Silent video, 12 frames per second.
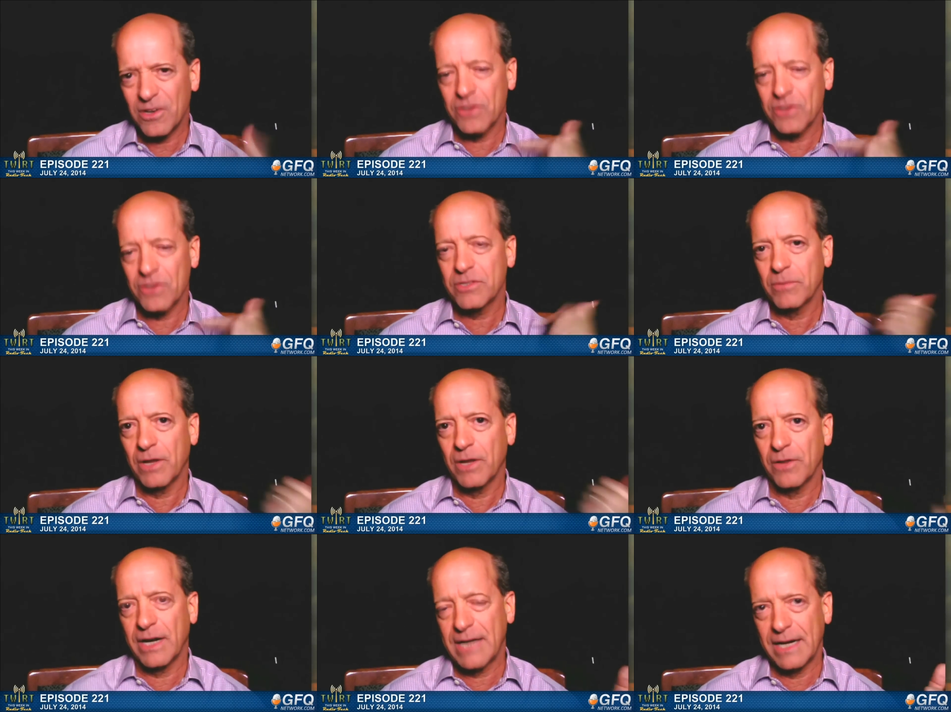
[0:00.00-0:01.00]
Plus, there are some
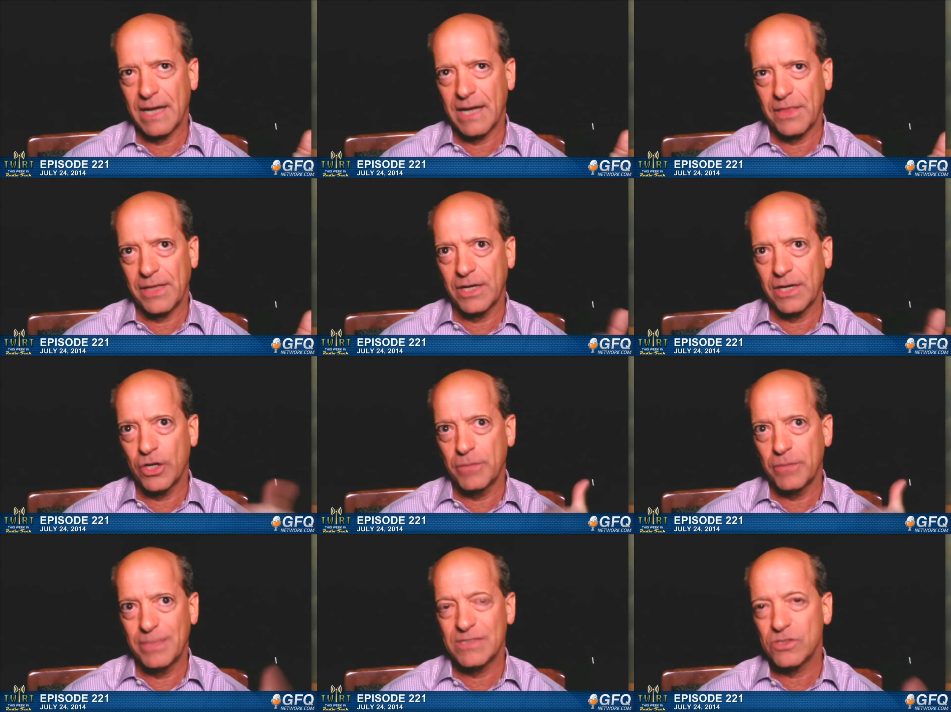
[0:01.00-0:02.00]
other, I think,
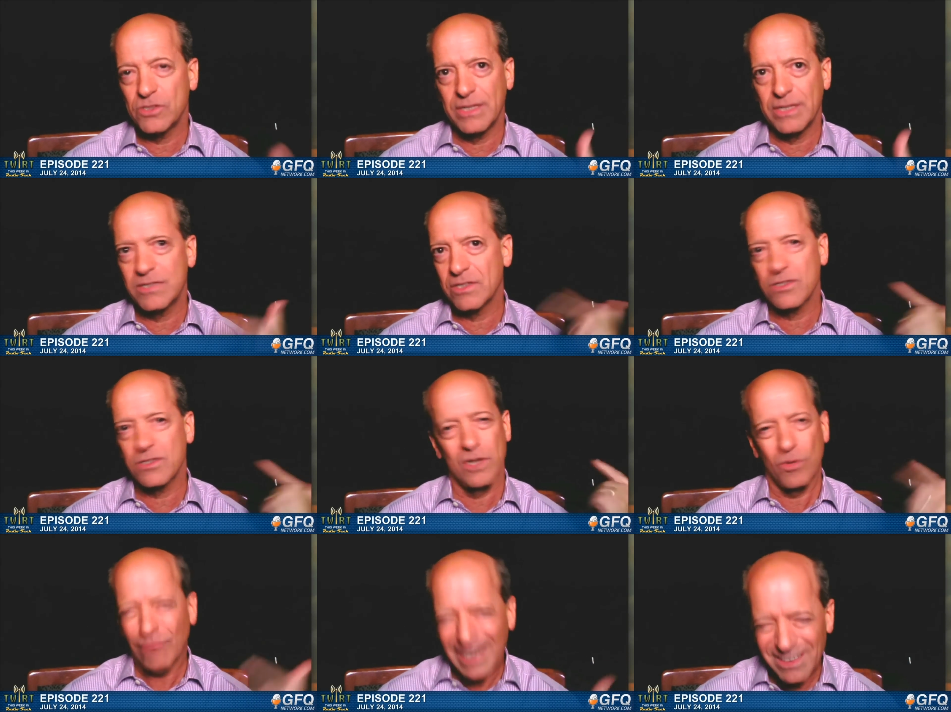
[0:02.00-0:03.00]
good business
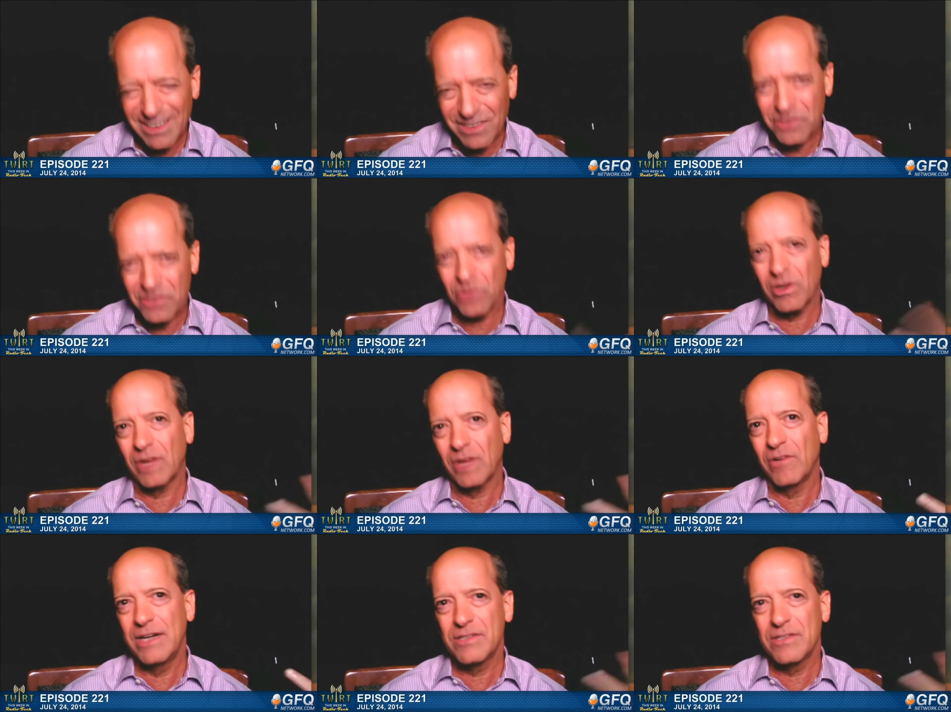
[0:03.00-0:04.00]
reasons,
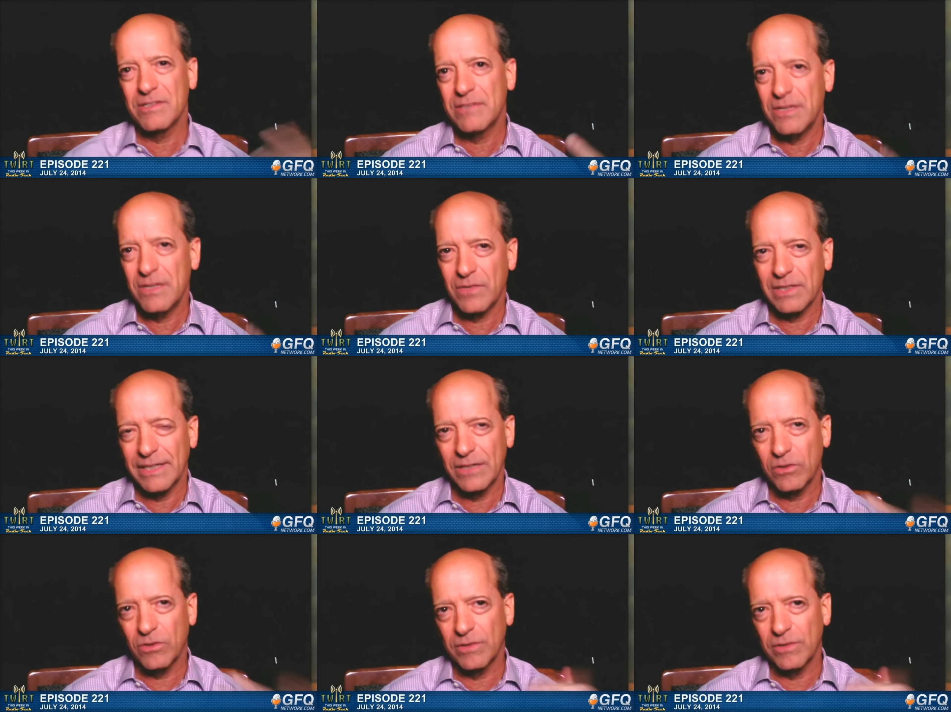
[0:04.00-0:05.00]
regulatory reasons, even
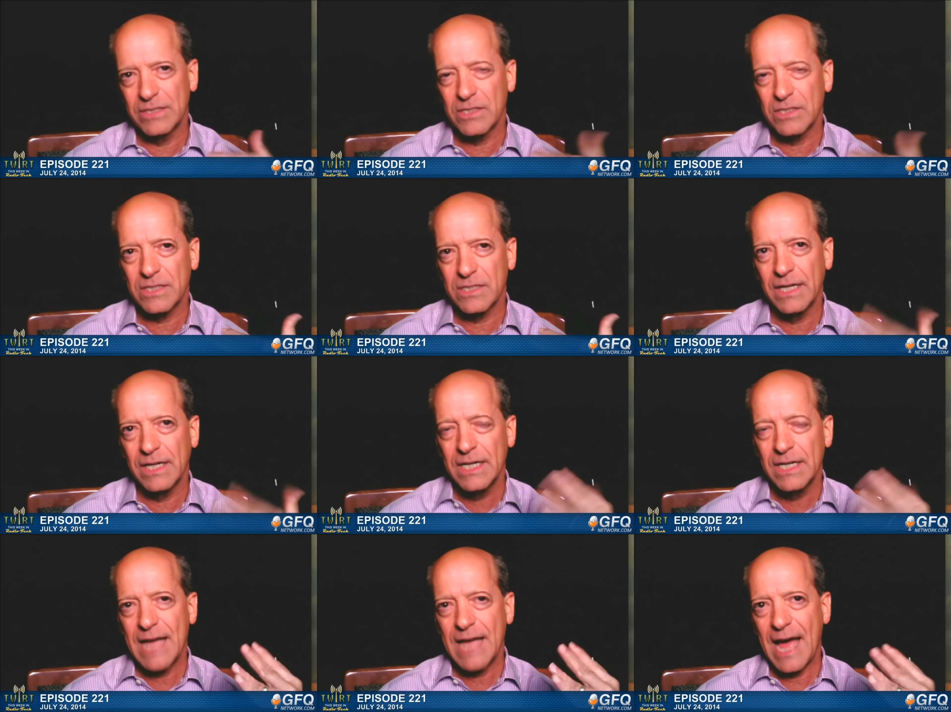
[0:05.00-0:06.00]
legal reasons
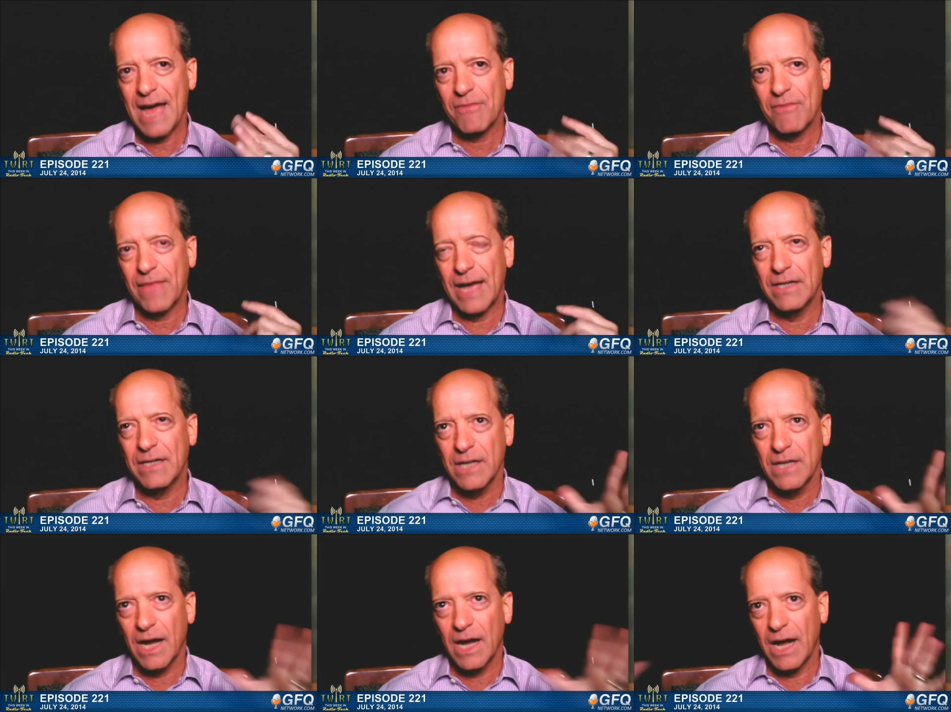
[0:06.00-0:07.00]
to, to have
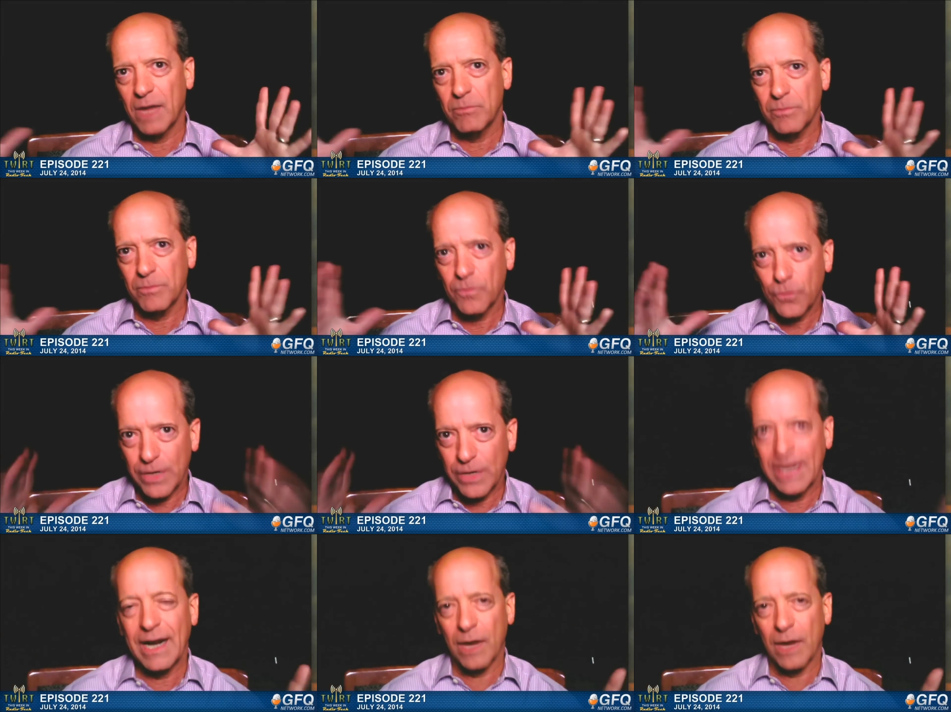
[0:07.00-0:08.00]
that um,
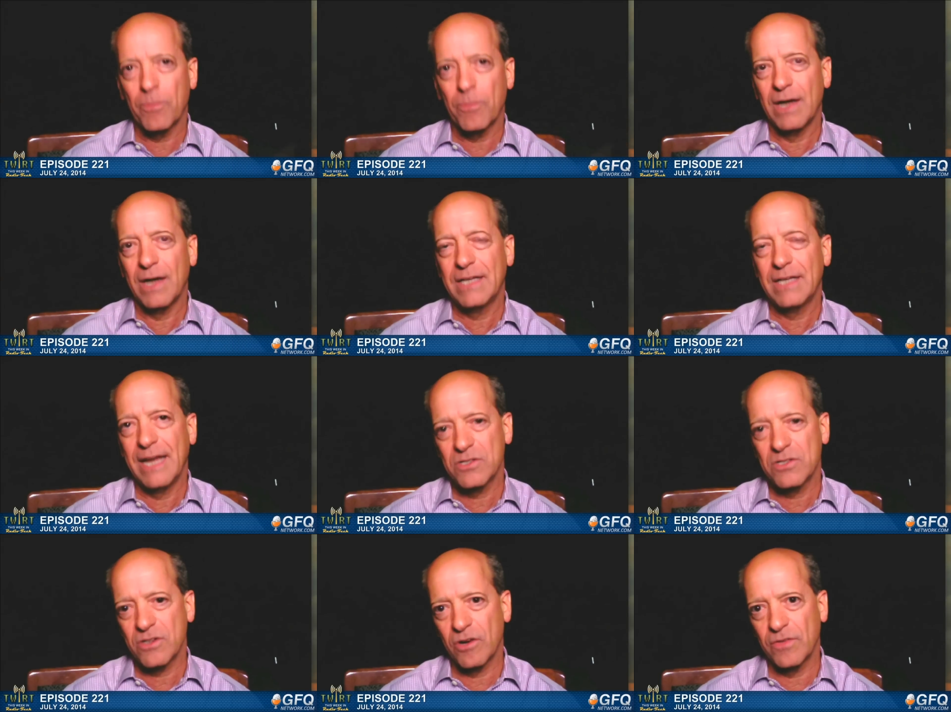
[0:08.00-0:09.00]
free-to-air
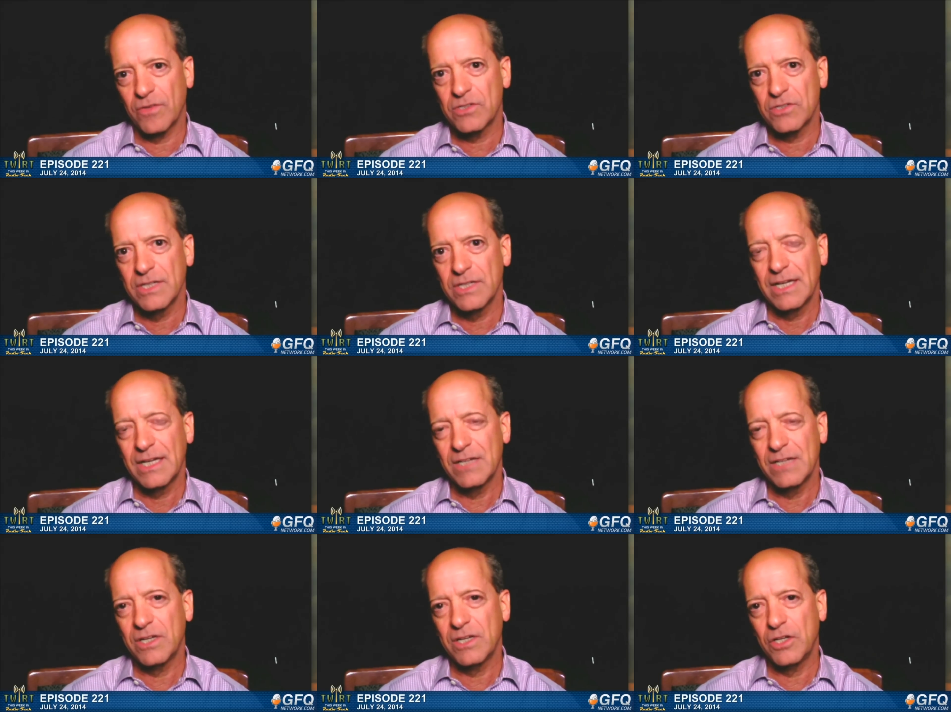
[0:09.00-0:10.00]
broadcast service
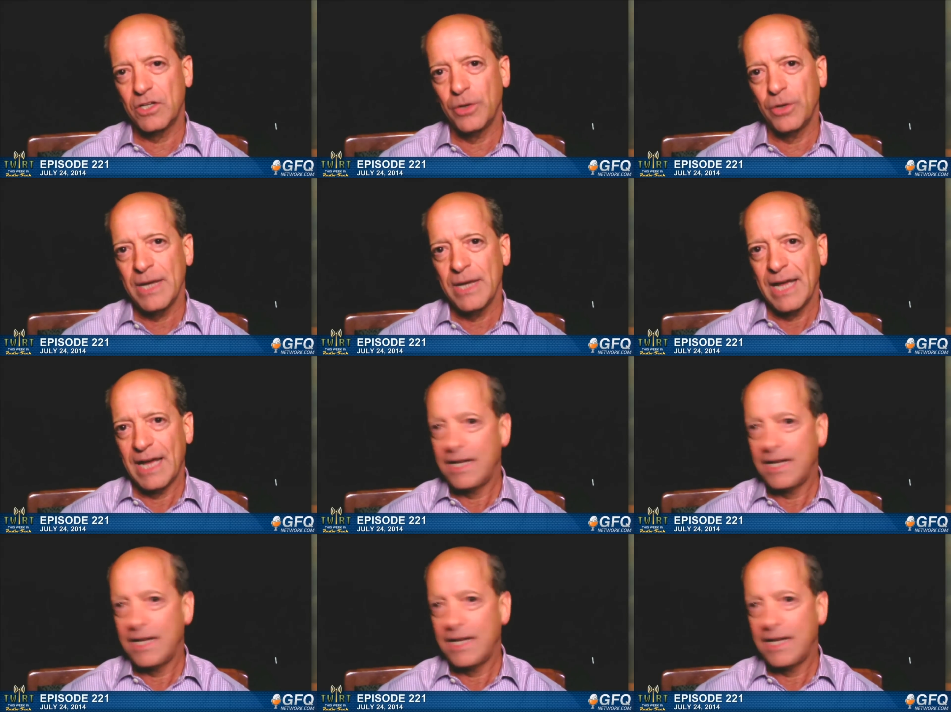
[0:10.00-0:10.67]
continue.